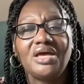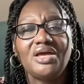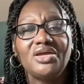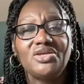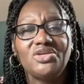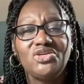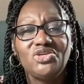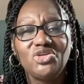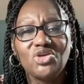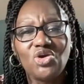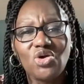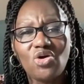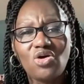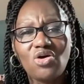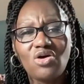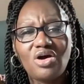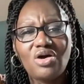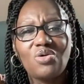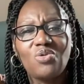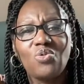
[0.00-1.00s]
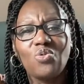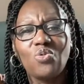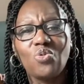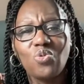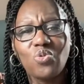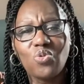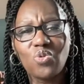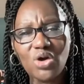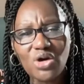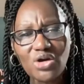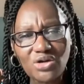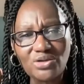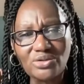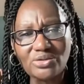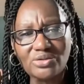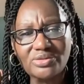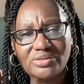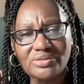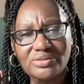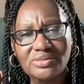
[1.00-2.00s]
Your
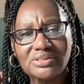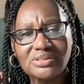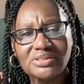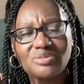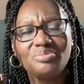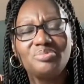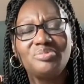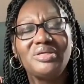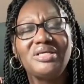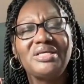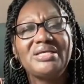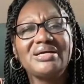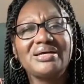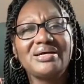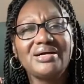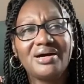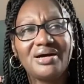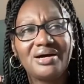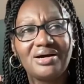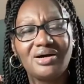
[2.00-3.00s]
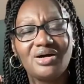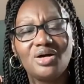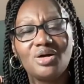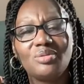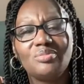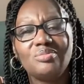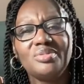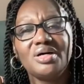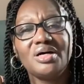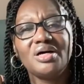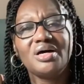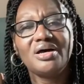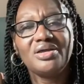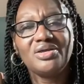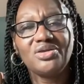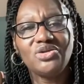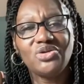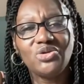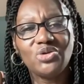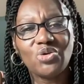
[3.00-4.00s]
words become
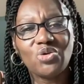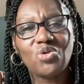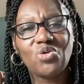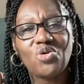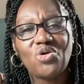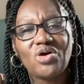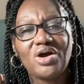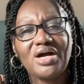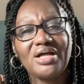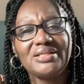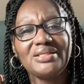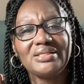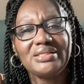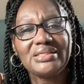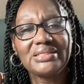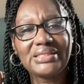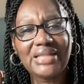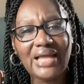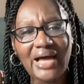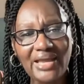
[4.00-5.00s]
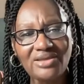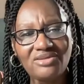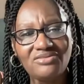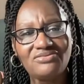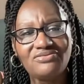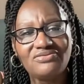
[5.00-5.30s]
your life.